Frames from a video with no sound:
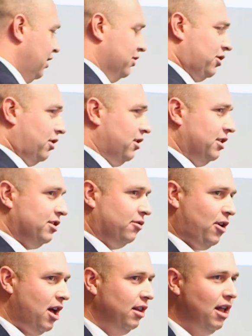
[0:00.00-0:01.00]
Certainly there's a
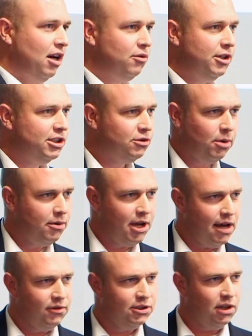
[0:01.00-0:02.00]
lot of reasons why we
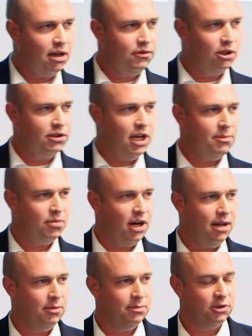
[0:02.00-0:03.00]
haven't solved our debt
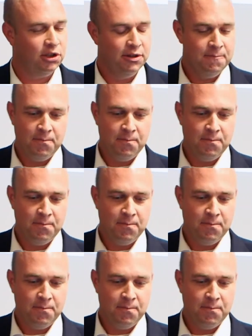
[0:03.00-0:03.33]
problems.